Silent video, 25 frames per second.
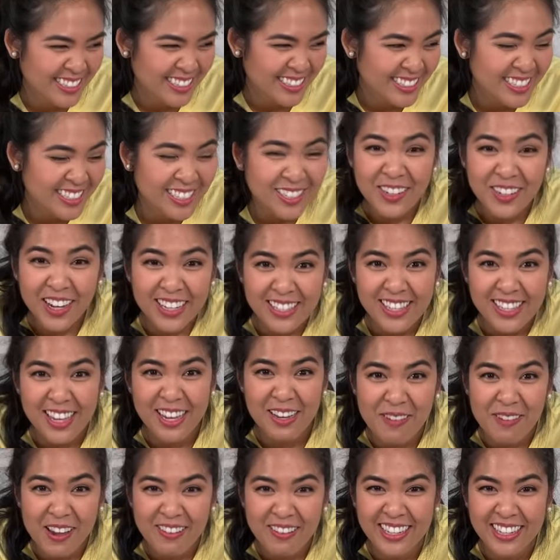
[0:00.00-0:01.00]
Did you guys
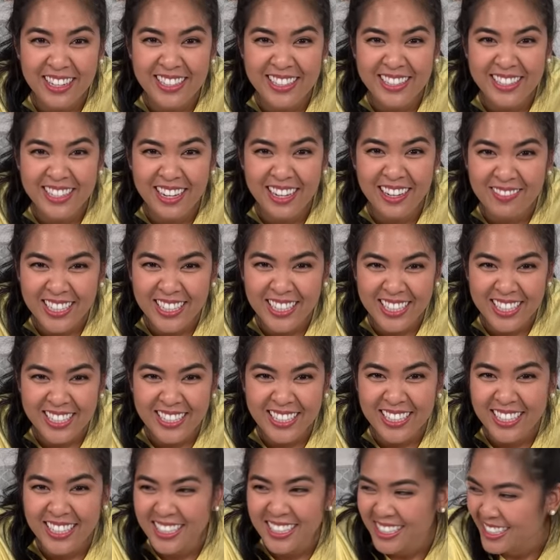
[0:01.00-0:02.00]
like my red stand
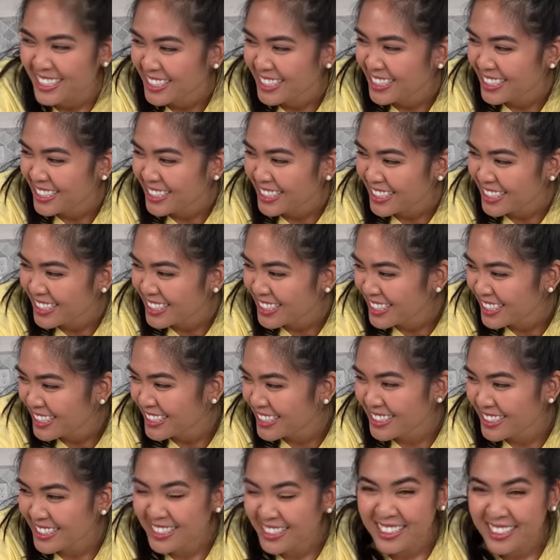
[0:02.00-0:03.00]
mixer?
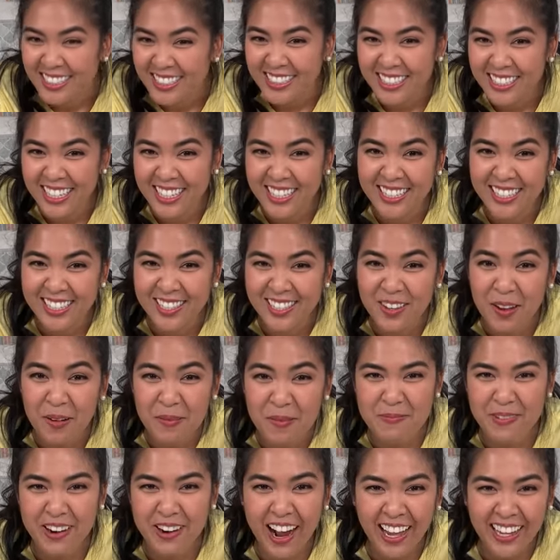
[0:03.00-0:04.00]
It's so
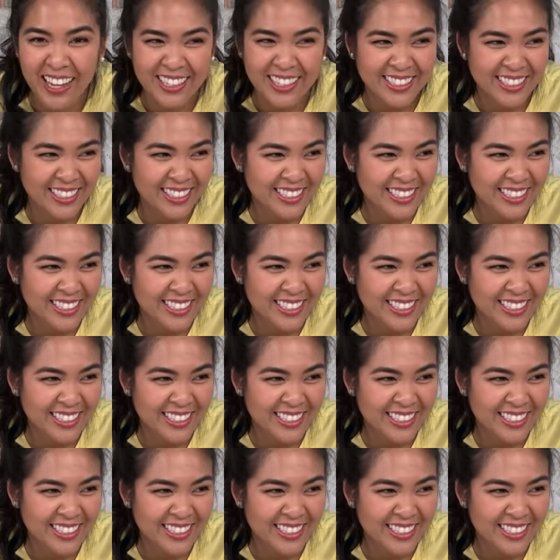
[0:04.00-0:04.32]
bright.